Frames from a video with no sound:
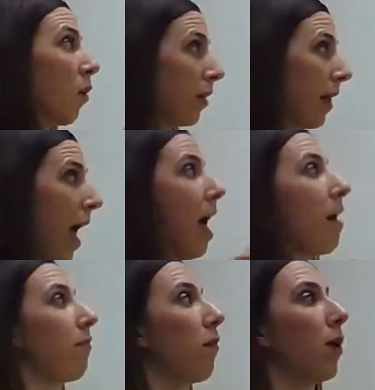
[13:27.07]
or the
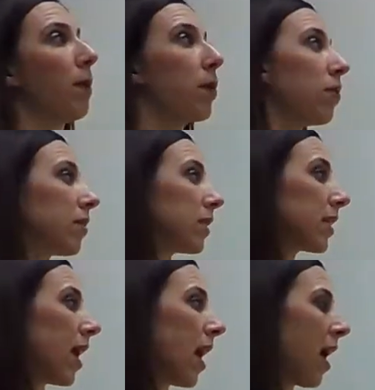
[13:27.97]
F orbitals.
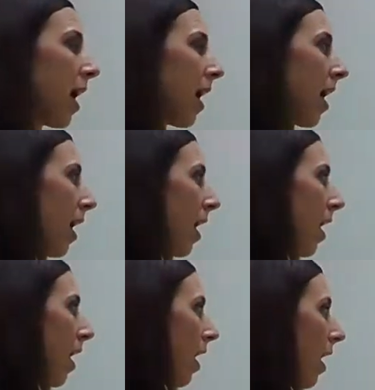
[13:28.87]

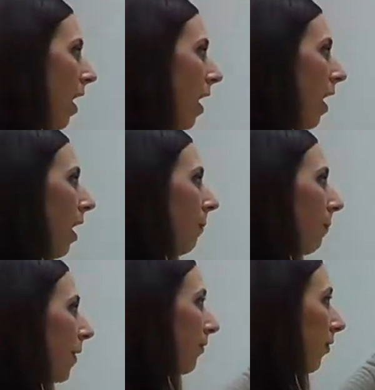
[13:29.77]
But